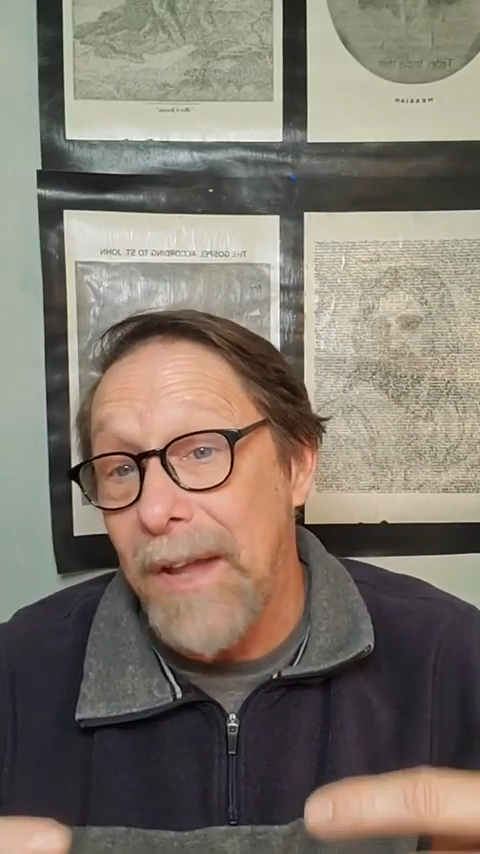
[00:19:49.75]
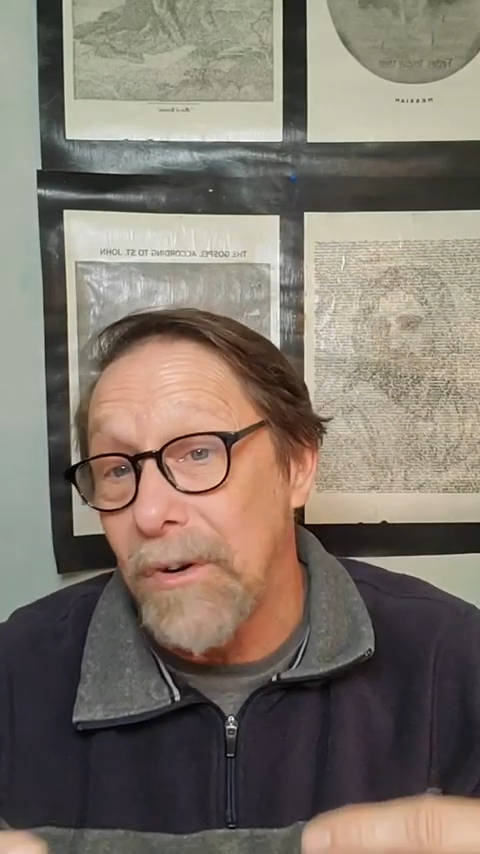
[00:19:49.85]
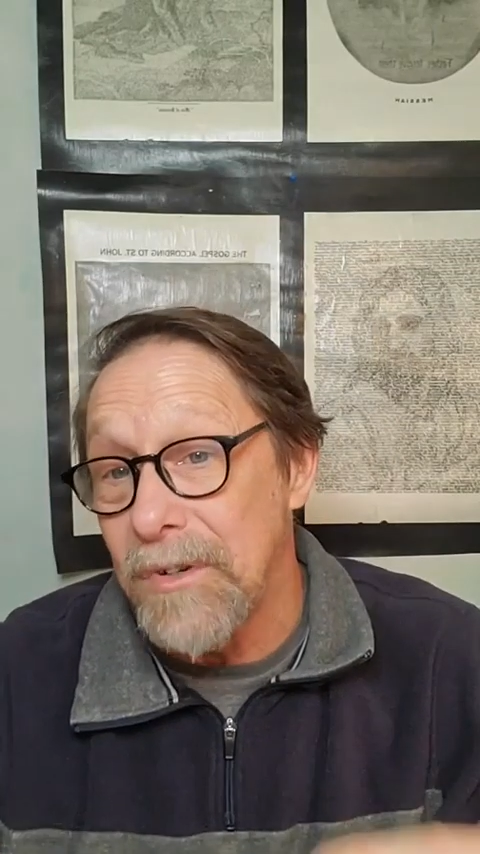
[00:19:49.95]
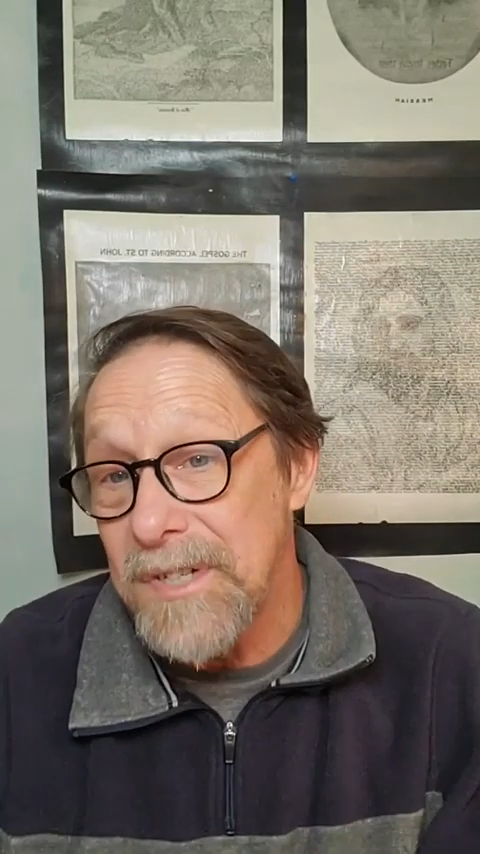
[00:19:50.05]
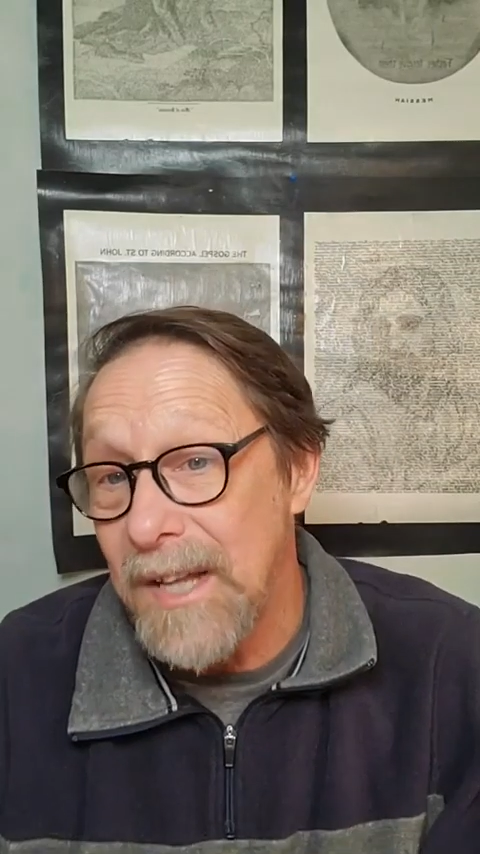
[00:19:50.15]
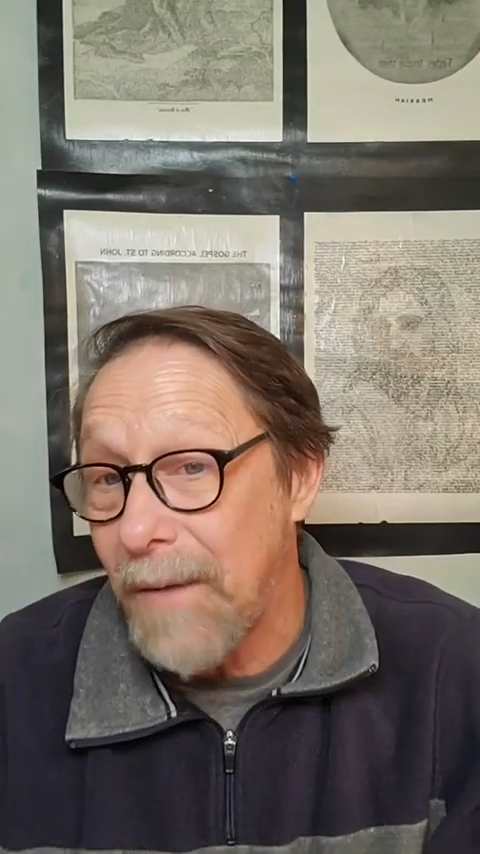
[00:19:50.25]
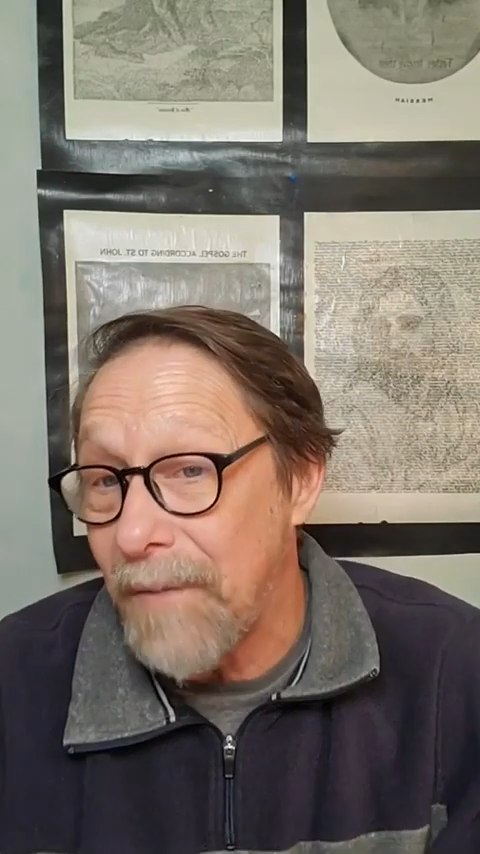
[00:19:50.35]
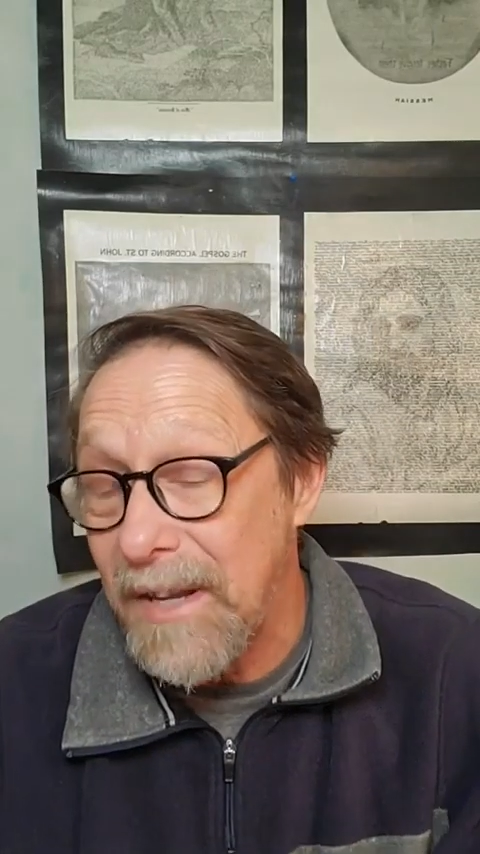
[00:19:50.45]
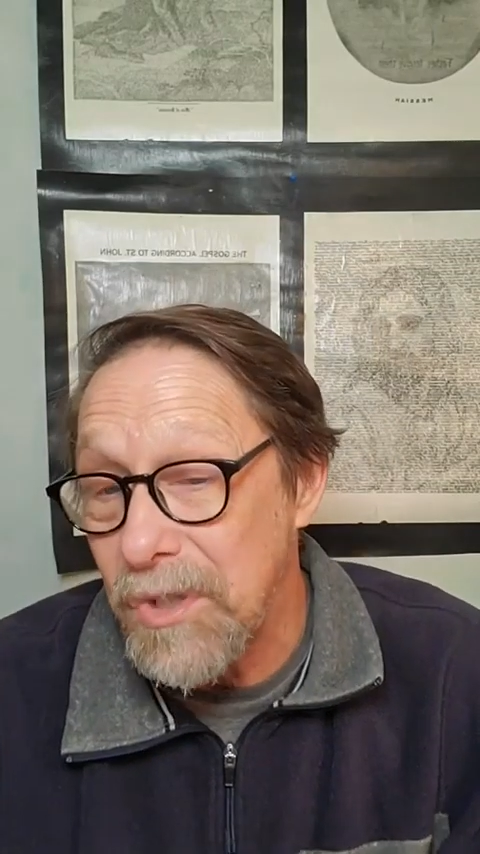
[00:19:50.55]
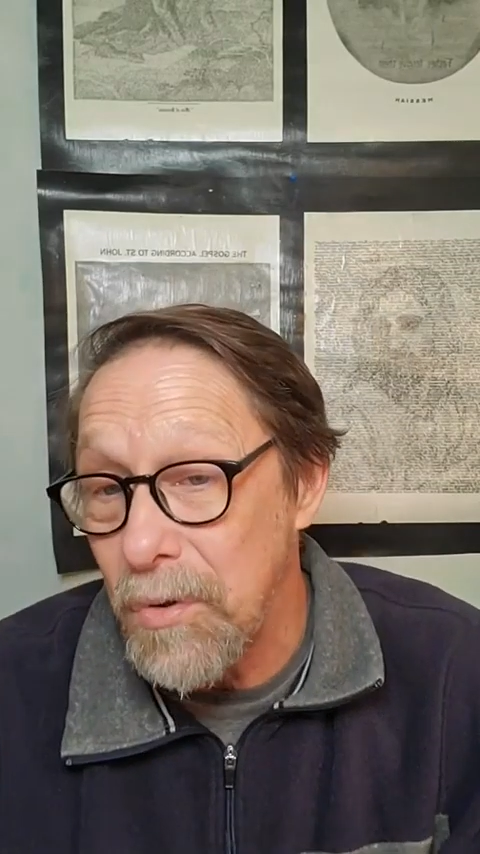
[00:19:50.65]
yourself
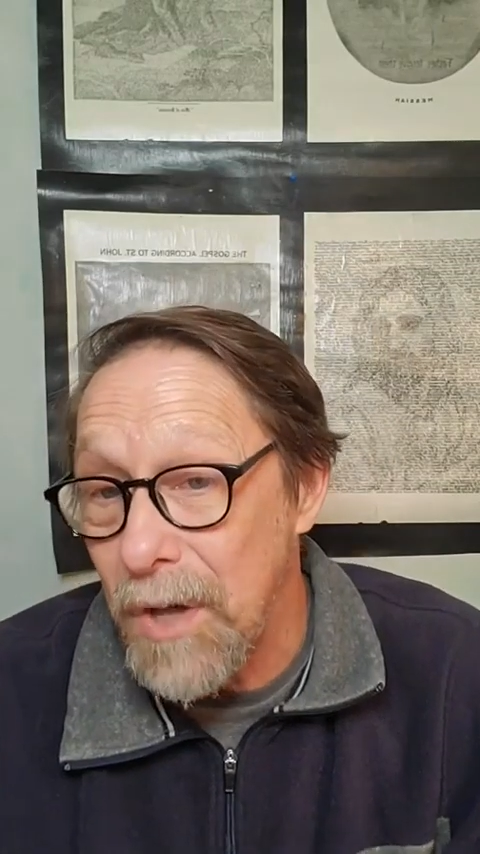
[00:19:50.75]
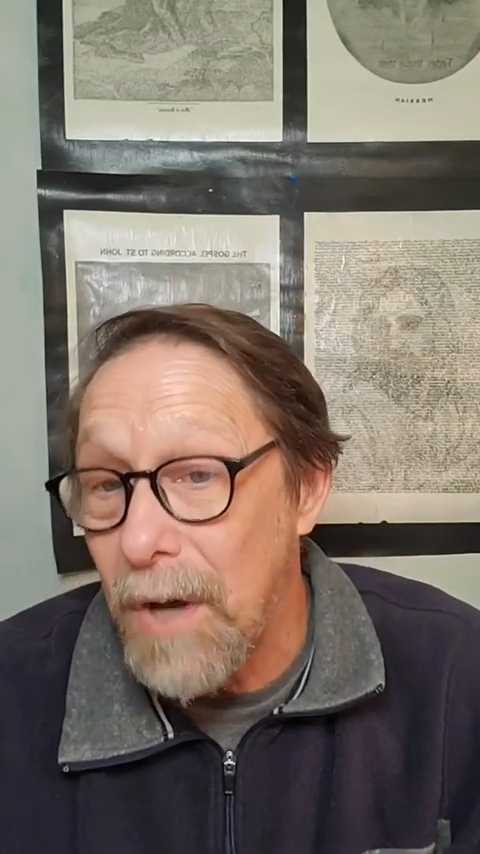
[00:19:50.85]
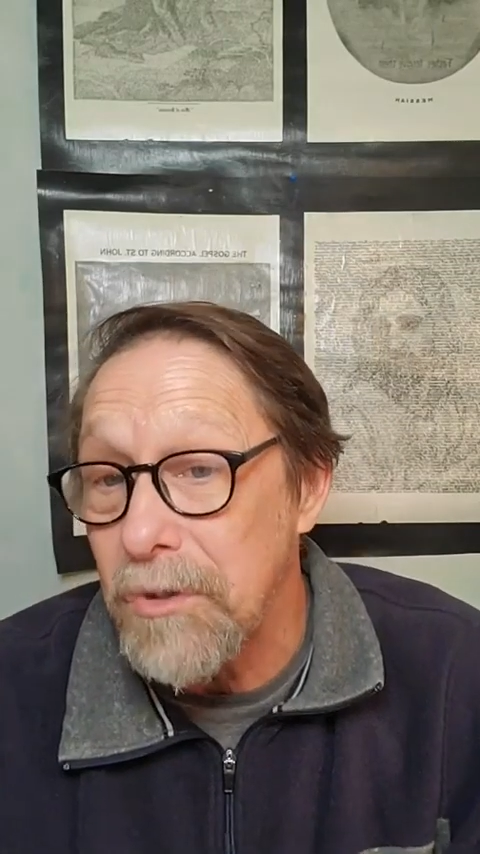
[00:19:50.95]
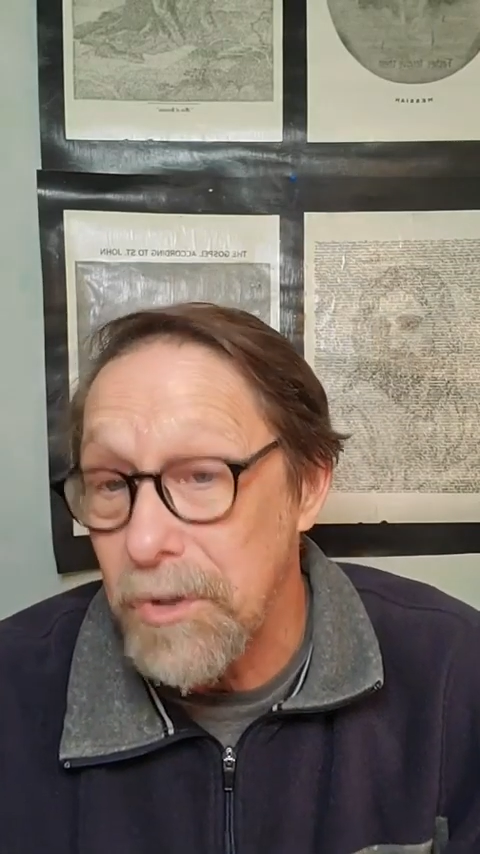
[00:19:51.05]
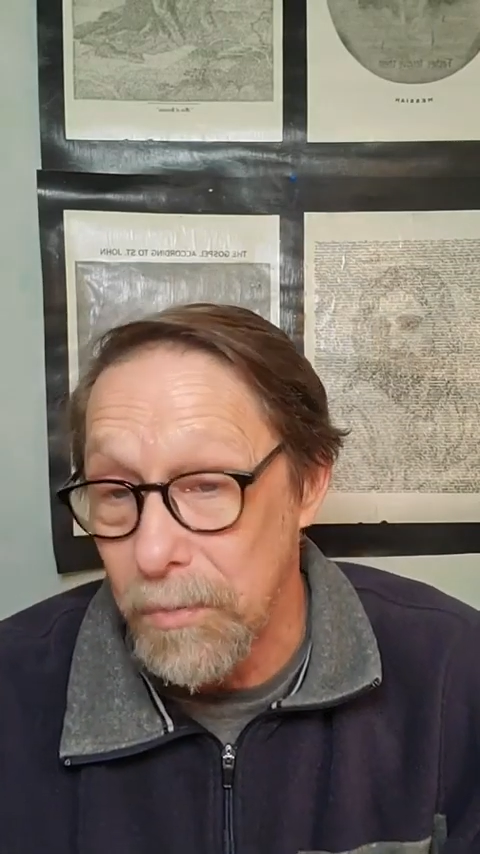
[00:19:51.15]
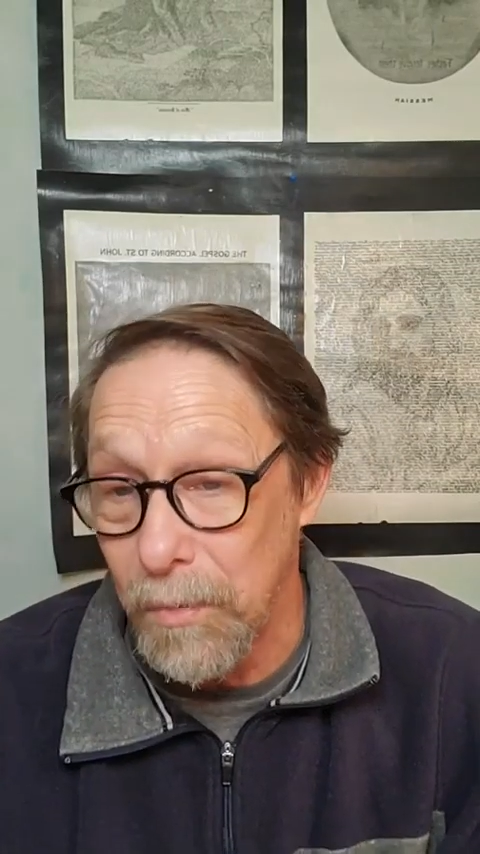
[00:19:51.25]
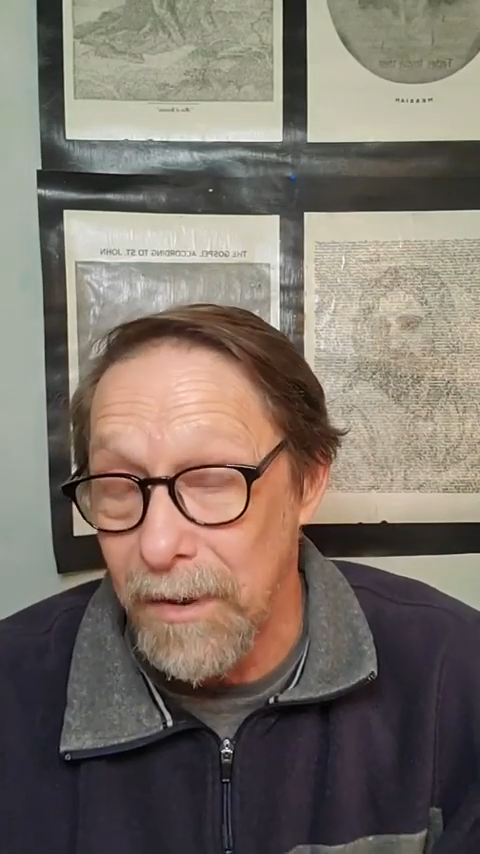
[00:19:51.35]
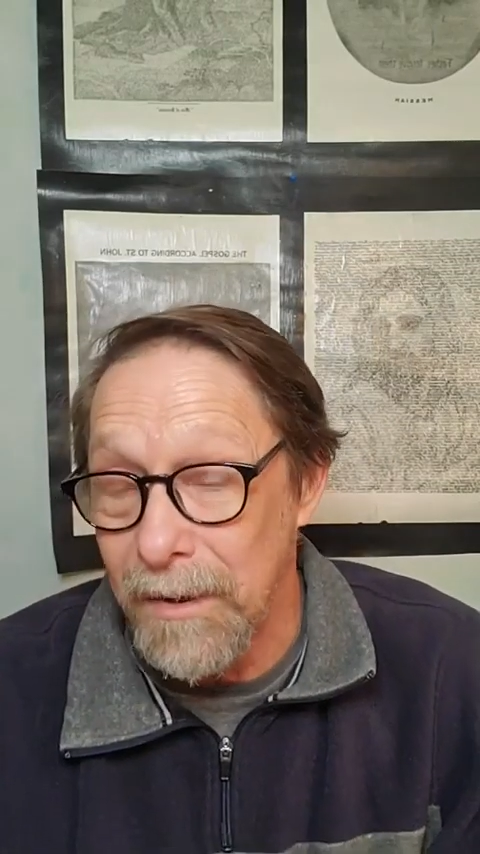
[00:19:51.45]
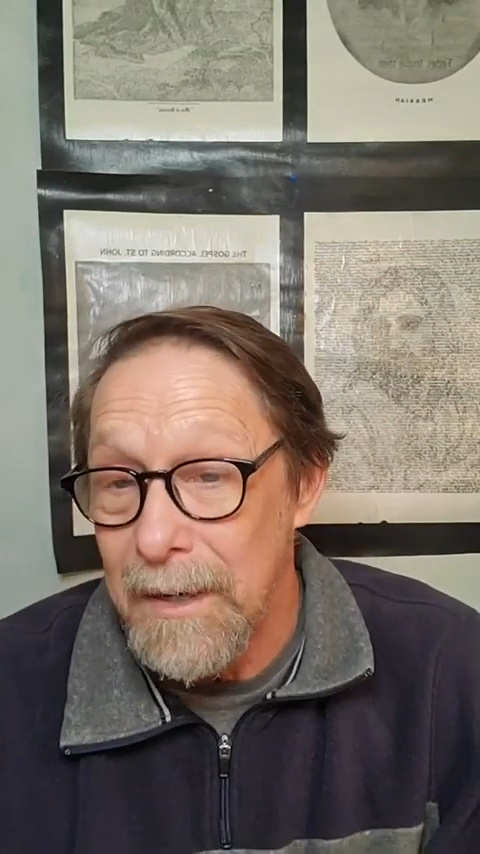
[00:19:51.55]
as you thought you were